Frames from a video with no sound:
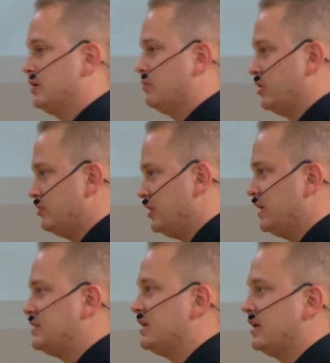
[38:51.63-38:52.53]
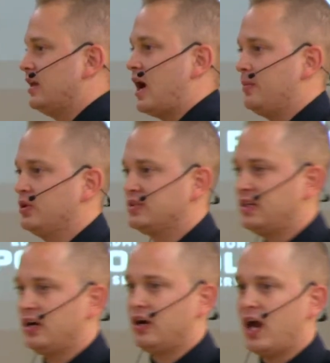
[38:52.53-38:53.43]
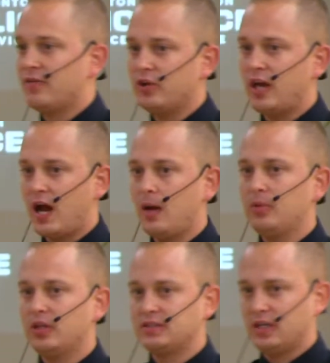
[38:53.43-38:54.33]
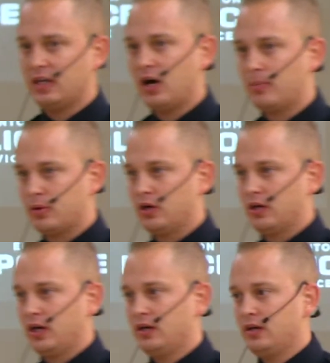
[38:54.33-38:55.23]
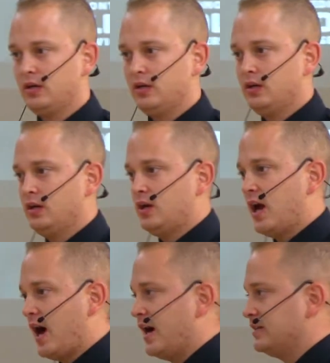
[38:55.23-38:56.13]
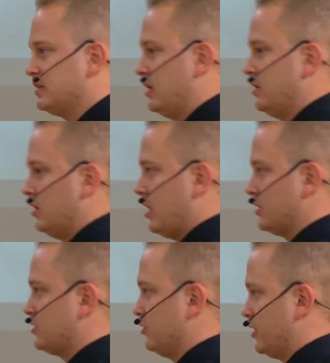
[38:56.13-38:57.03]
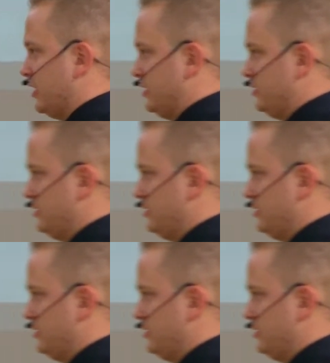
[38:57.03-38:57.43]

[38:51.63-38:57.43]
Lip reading: But you need to get an ambulance there. Every ambulance in Alberta has a naloxone kit.